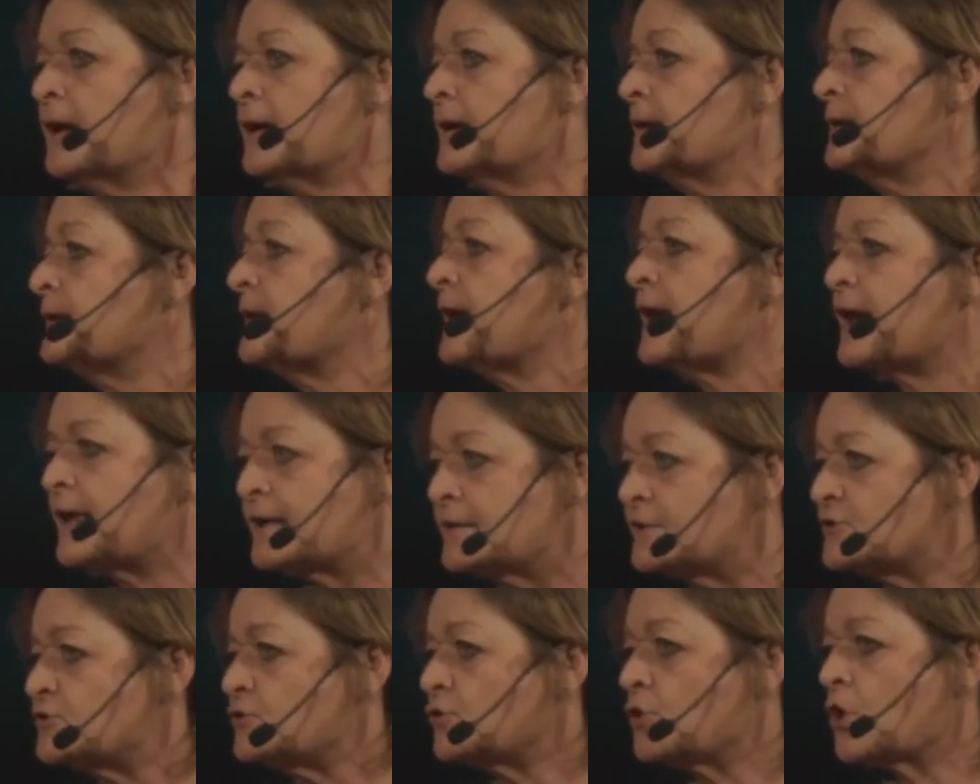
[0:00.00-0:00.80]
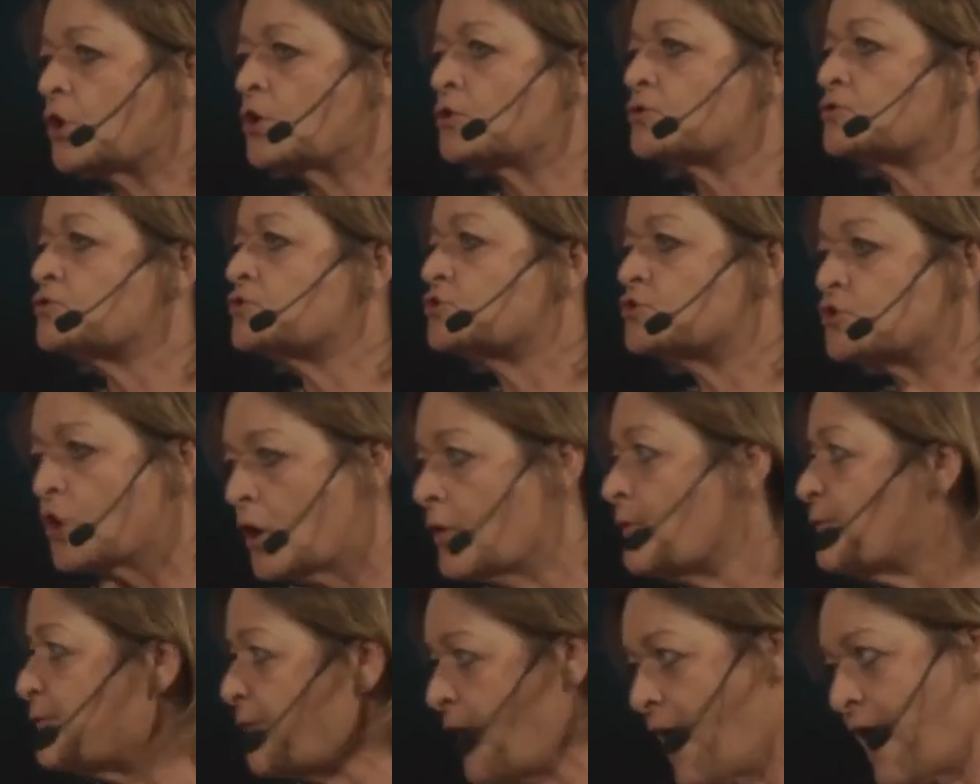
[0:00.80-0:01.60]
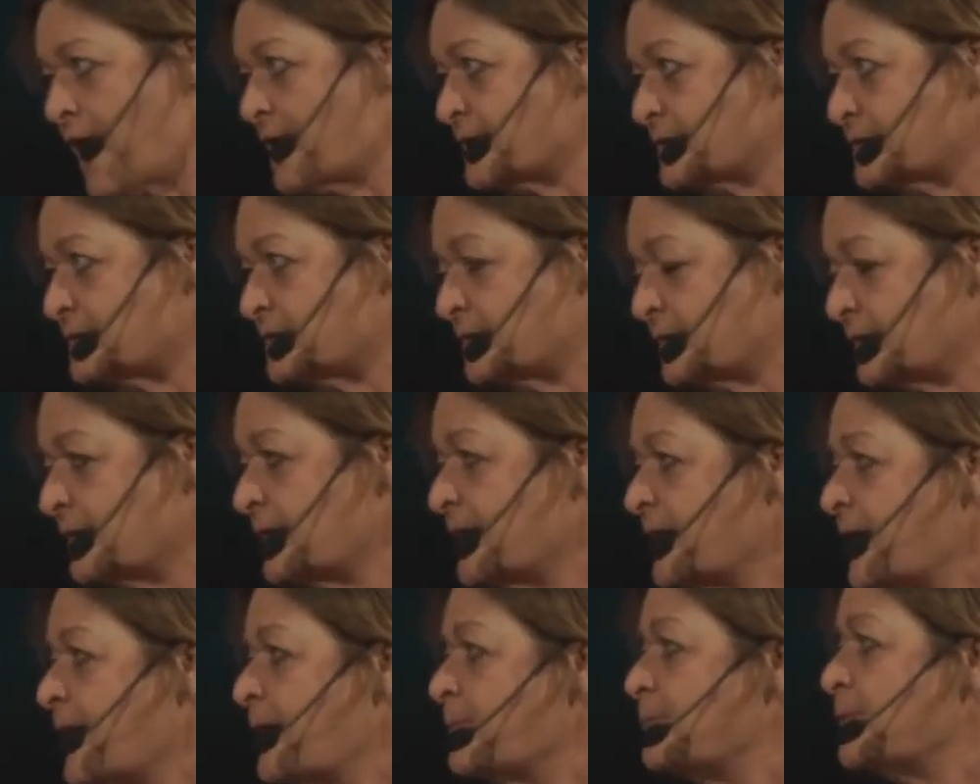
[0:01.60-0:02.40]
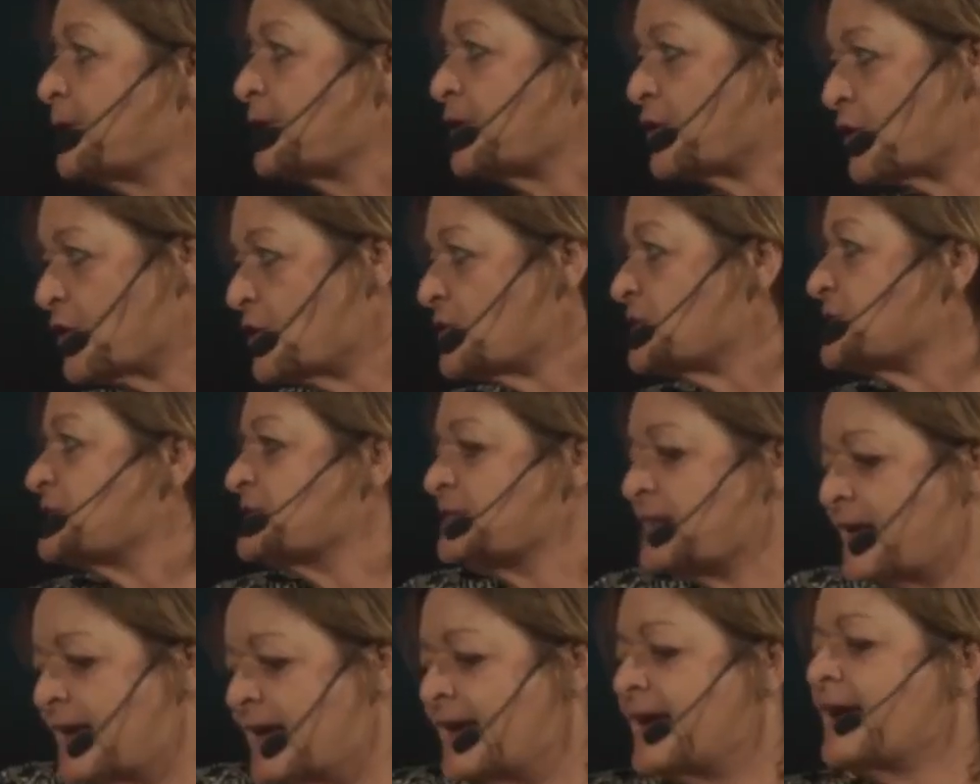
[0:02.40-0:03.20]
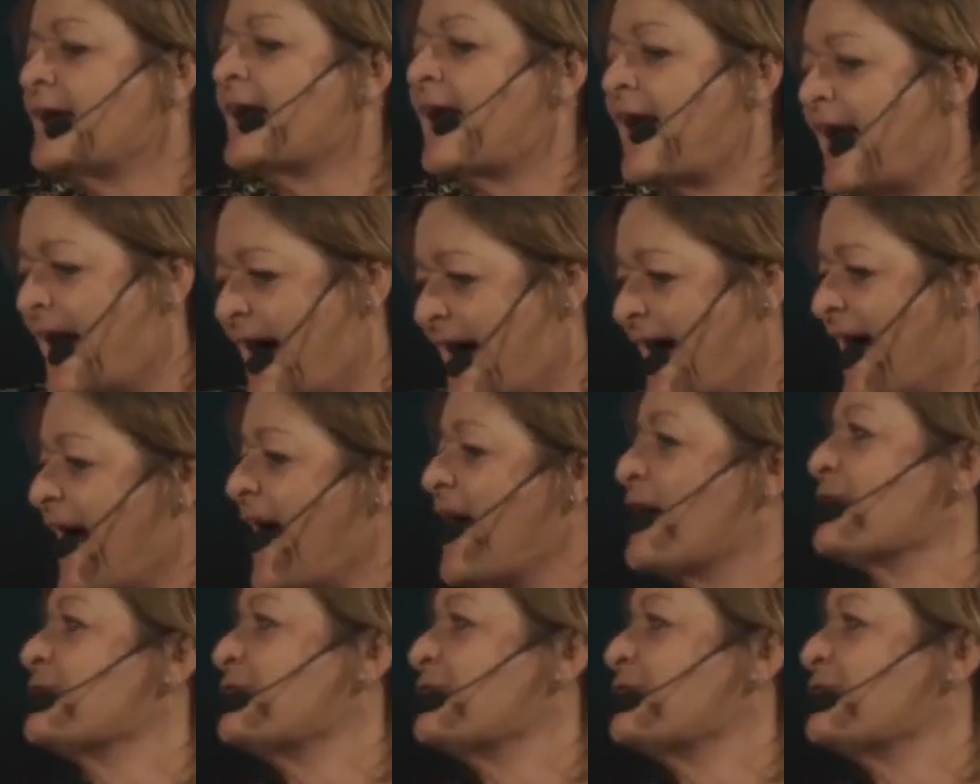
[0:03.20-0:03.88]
it has to go so fast because they are